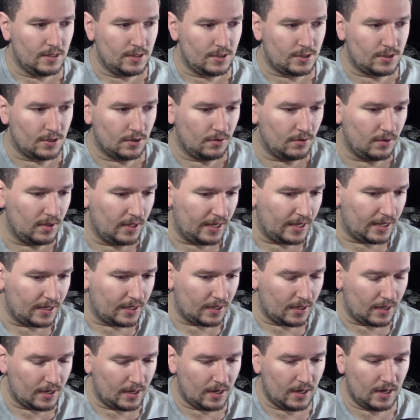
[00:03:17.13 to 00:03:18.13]
So
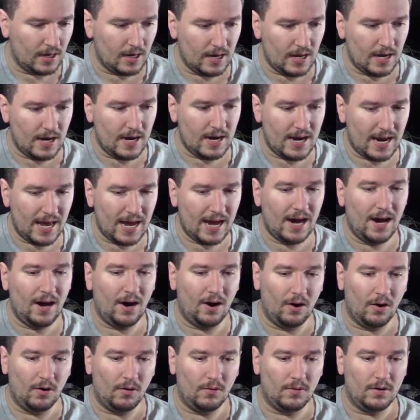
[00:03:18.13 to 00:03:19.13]
like
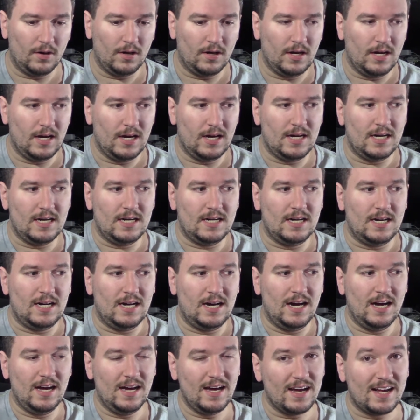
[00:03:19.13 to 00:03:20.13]
now,
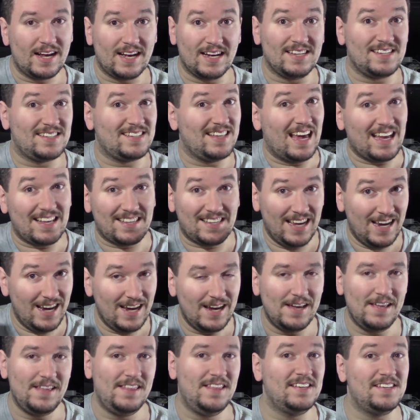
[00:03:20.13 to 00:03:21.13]
because
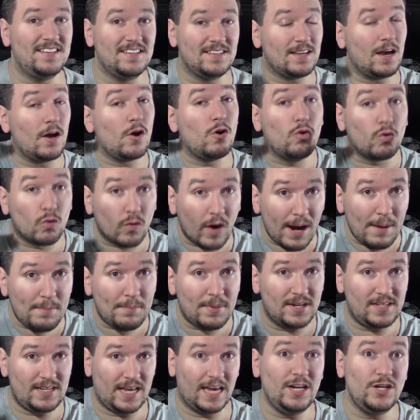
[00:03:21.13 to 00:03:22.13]
this is a great
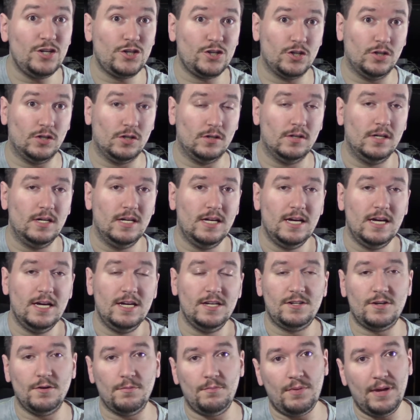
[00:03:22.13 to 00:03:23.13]
potential
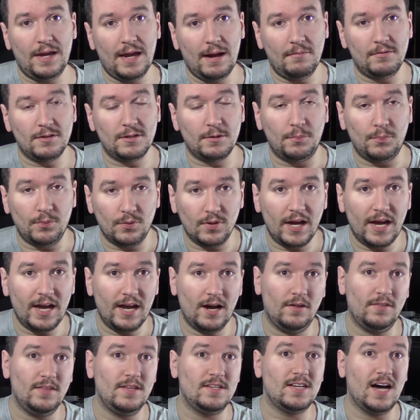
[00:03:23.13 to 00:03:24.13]
to be able to play
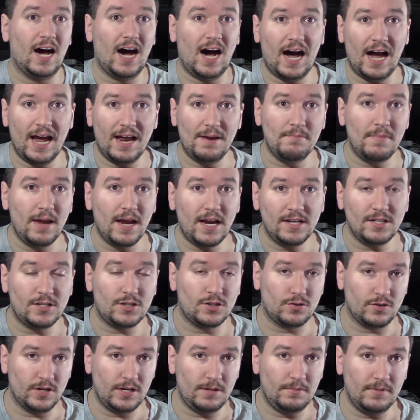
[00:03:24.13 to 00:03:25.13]
all these high
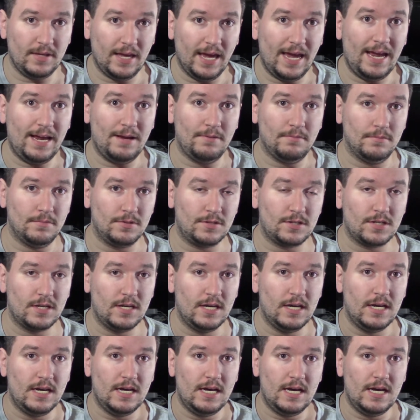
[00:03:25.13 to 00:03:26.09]
mainstream games